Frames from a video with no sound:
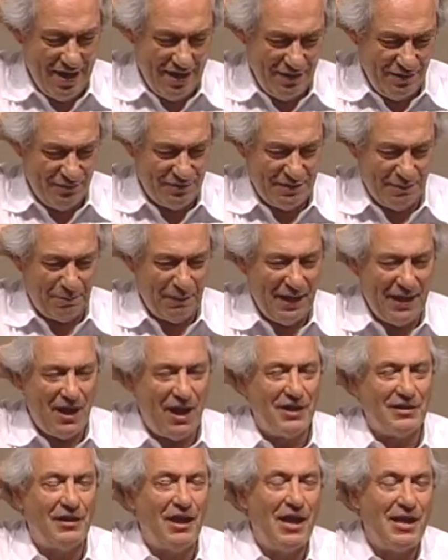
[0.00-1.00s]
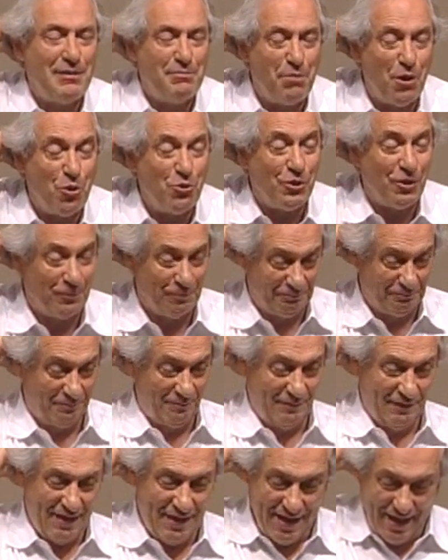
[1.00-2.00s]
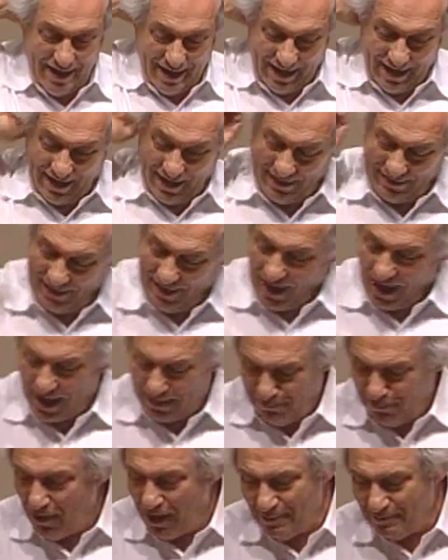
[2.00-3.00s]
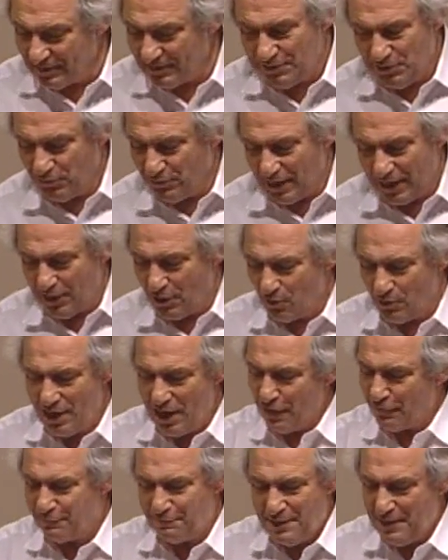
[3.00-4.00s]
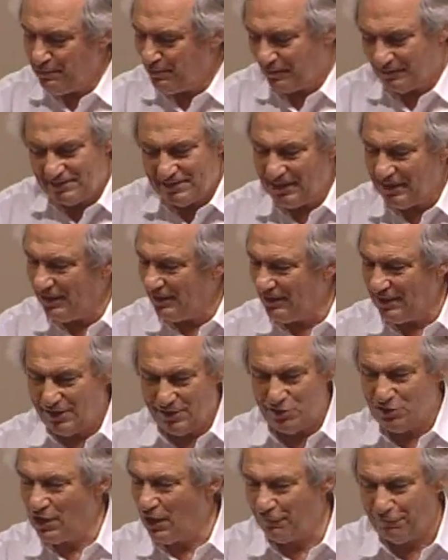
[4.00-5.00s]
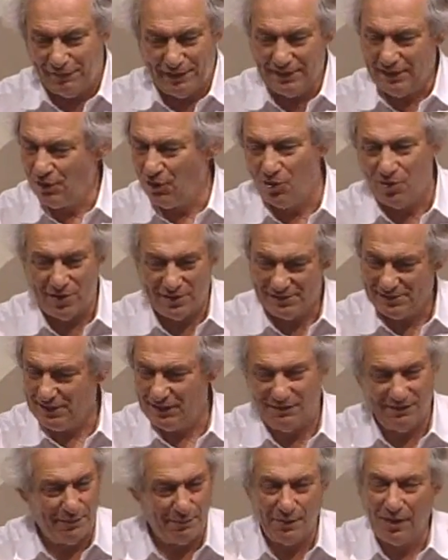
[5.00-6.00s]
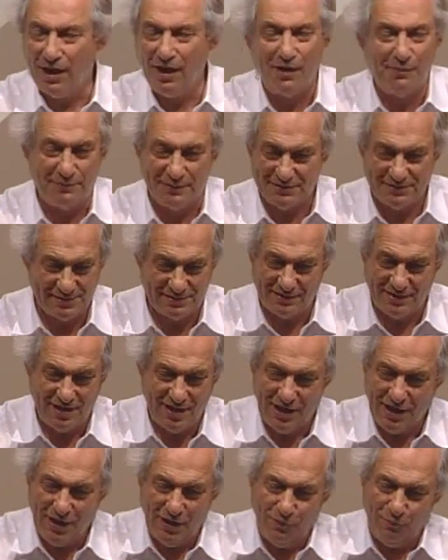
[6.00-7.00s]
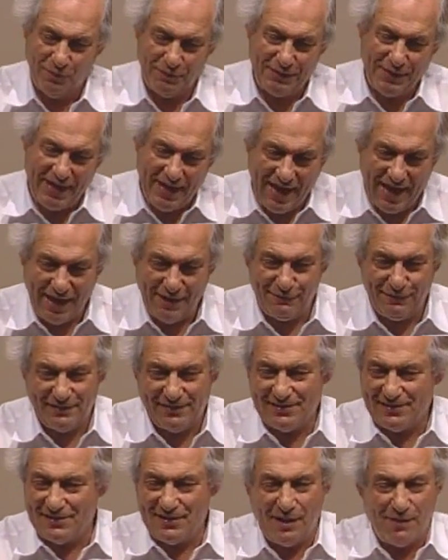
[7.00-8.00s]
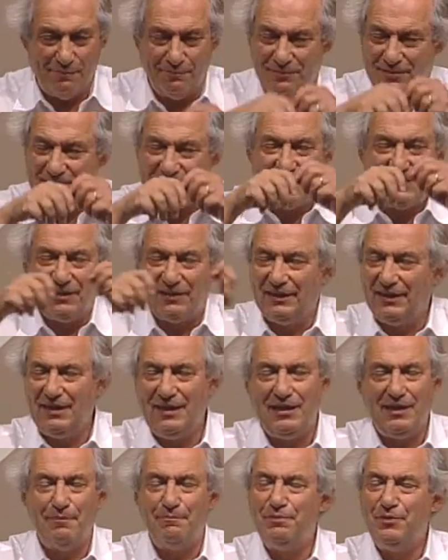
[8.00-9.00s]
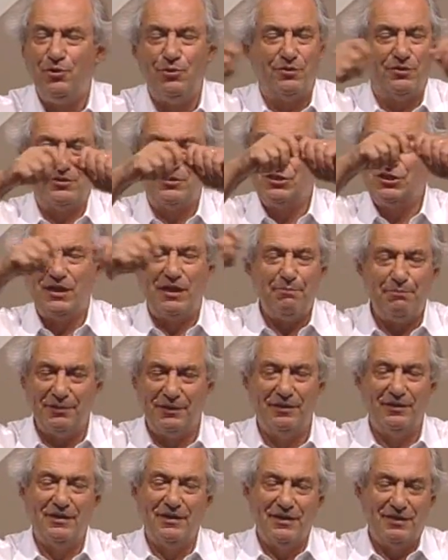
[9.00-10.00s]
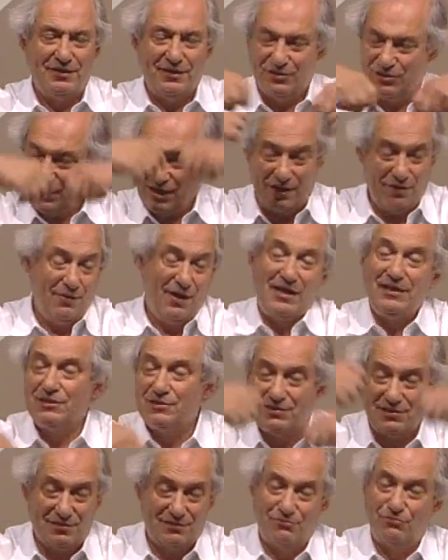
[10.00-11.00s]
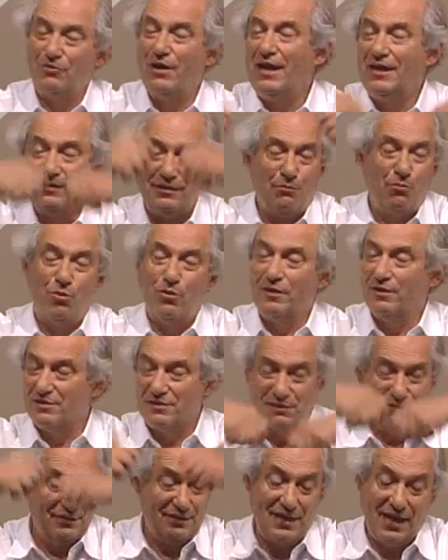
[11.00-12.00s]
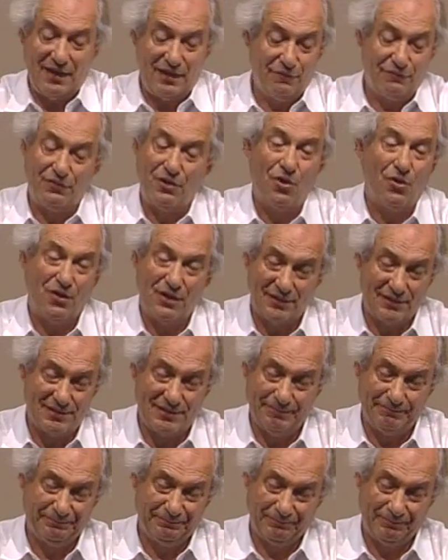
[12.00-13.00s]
Used to play online poker. And I promise you they don't have people sitting there shuffling cards in the Bahamas. What they have is some silly computer chip that generates random orders of a deck of cards.